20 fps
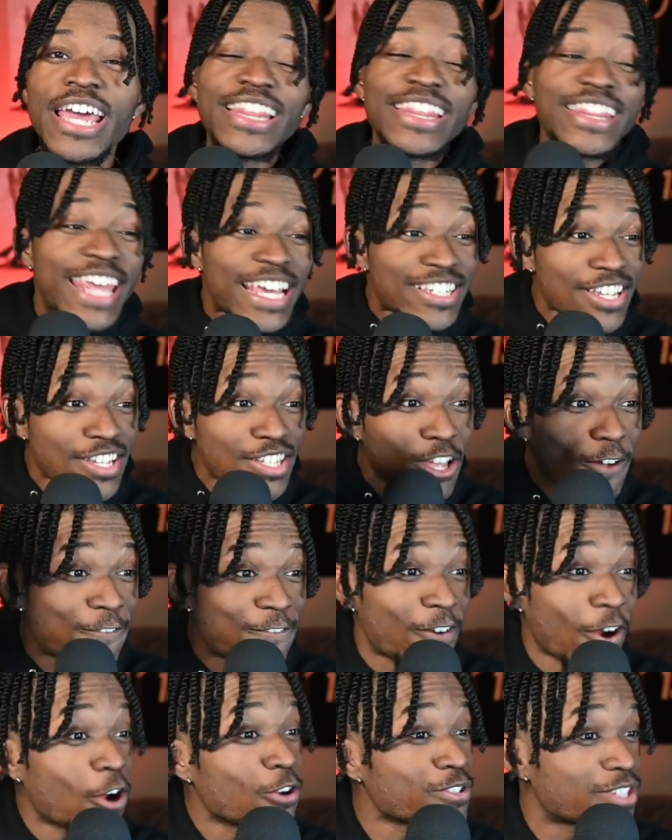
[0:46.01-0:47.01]
This is the
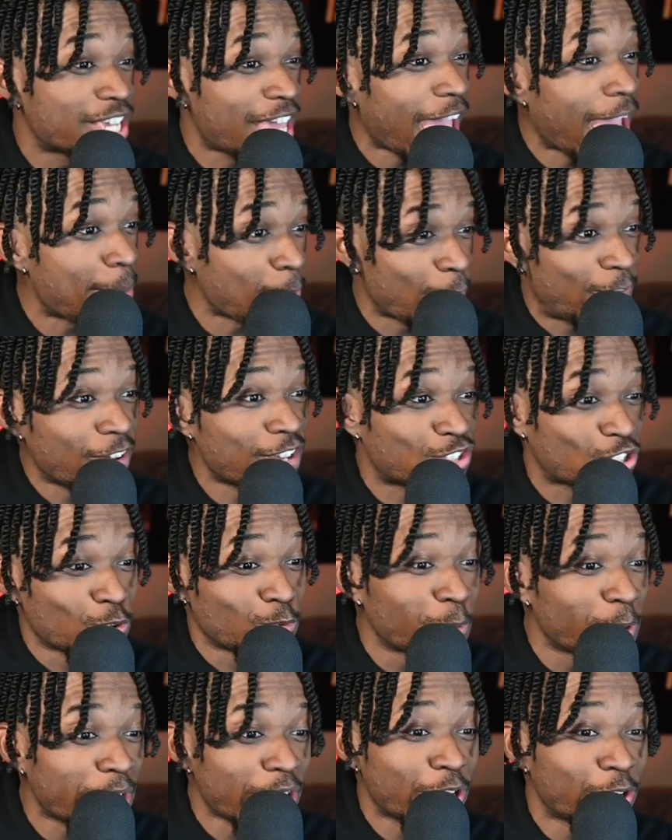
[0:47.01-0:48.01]
first game of his
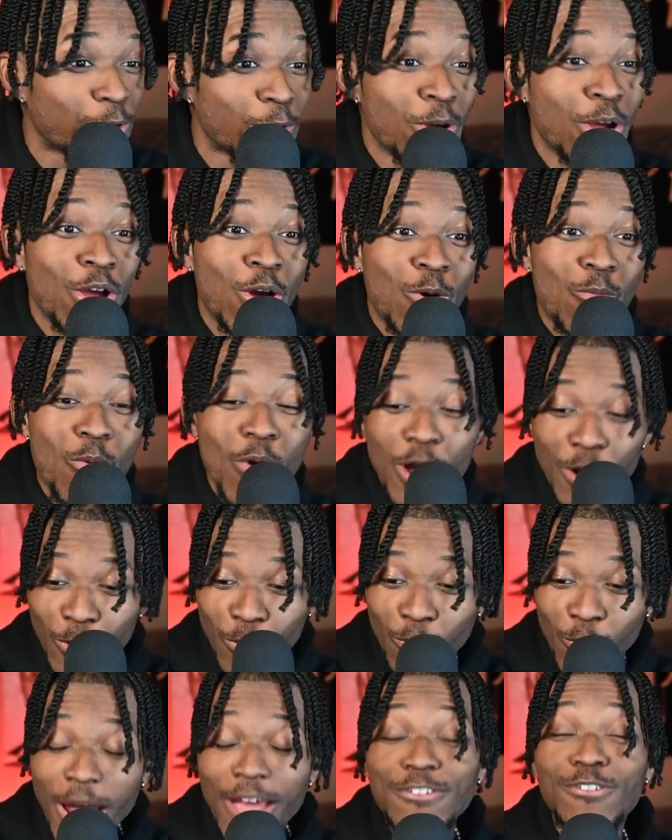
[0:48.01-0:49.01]
career where the
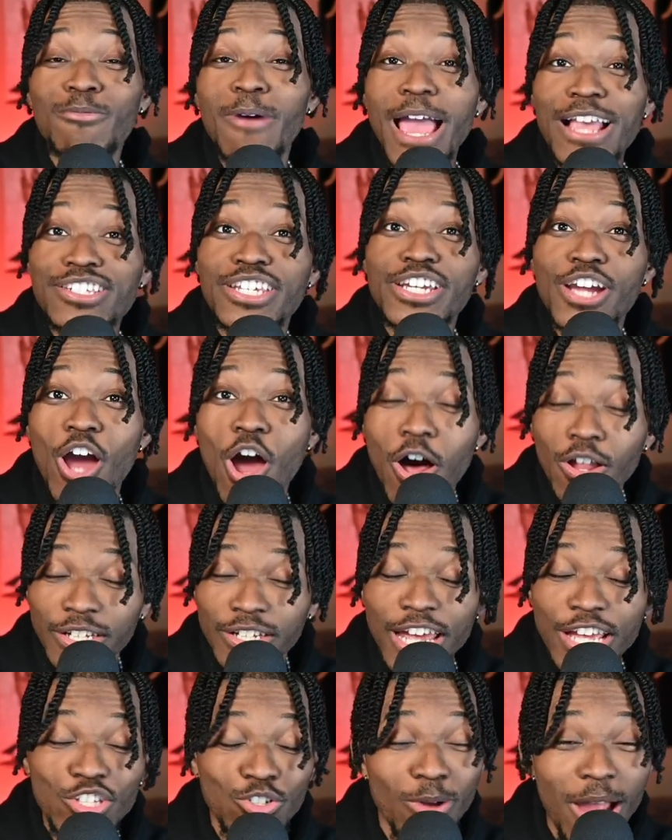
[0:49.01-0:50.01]
refs were actually calling
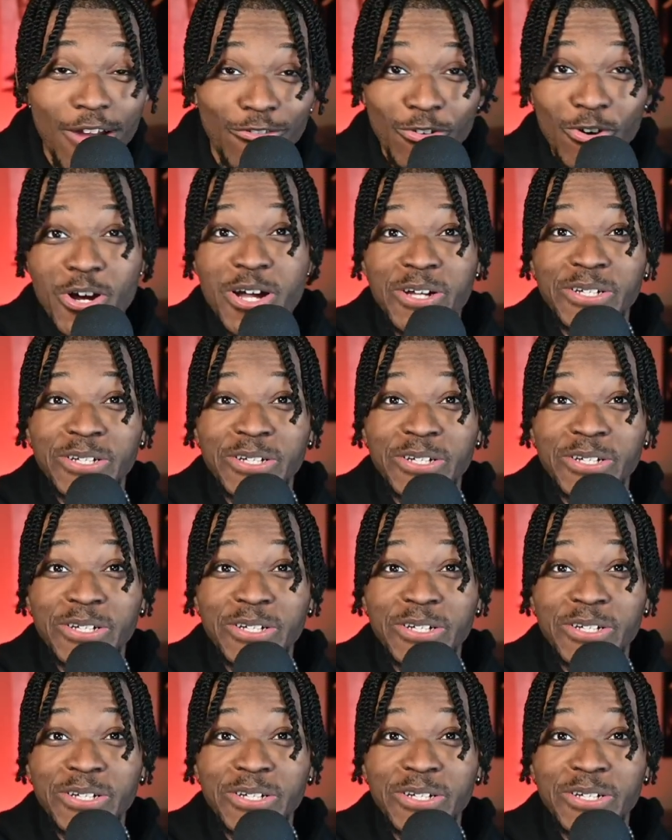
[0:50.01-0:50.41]
that travel.